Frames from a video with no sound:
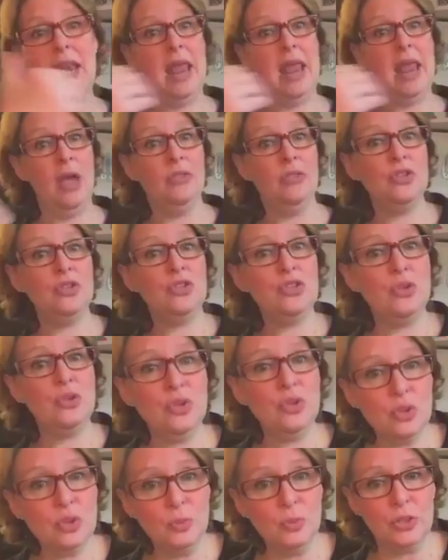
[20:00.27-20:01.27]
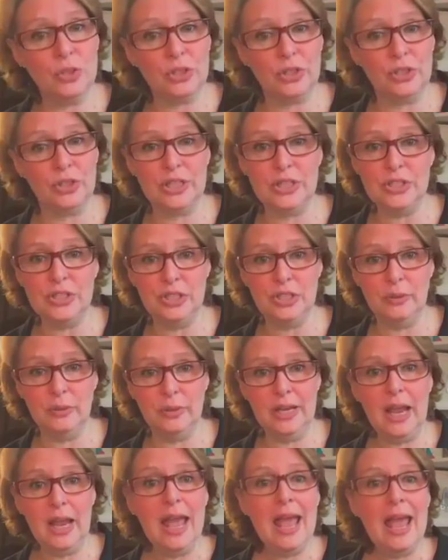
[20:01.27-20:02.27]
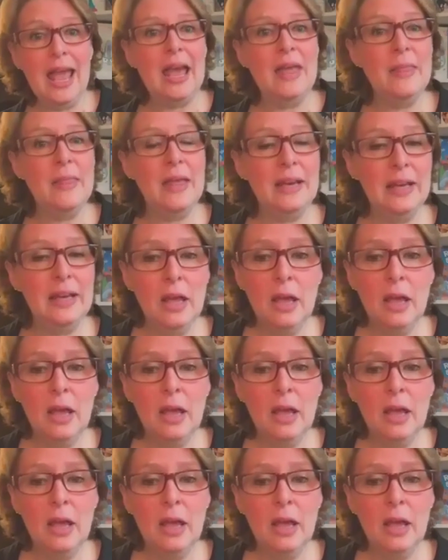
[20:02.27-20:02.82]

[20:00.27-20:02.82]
the social worker can do it. And then